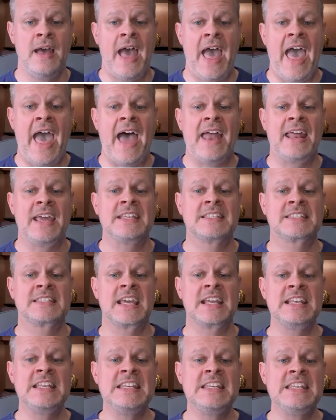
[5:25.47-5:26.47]
had a
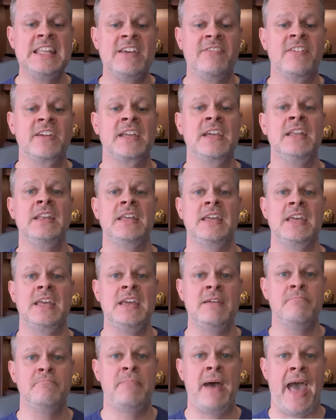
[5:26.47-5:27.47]
significant
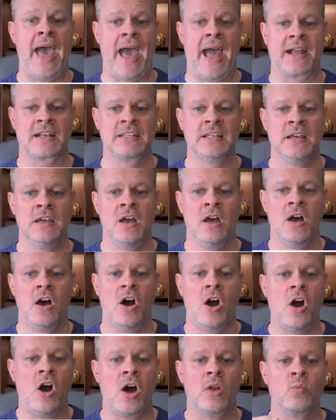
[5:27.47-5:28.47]
impact
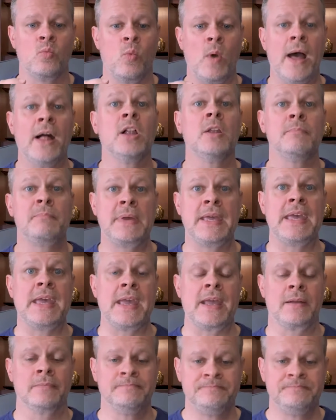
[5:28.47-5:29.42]
on well-being.